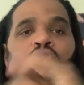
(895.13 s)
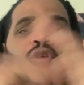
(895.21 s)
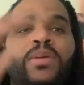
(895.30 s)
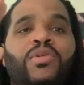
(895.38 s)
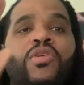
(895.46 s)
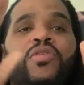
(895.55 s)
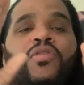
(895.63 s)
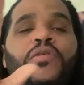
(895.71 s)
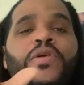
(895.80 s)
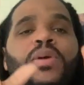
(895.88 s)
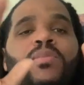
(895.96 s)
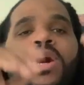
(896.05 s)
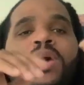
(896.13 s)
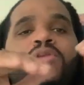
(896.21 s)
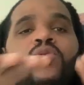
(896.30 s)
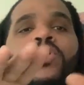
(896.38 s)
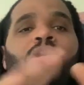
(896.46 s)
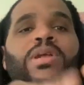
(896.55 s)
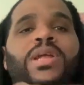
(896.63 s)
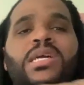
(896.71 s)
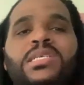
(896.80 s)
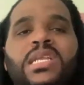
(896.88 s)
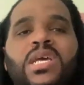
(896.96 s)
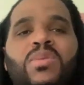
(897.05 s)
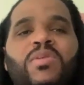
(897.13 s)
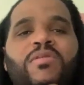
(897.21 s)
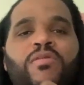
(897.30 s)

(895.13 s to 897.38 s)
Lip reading: So them just free up back to a little dance, a little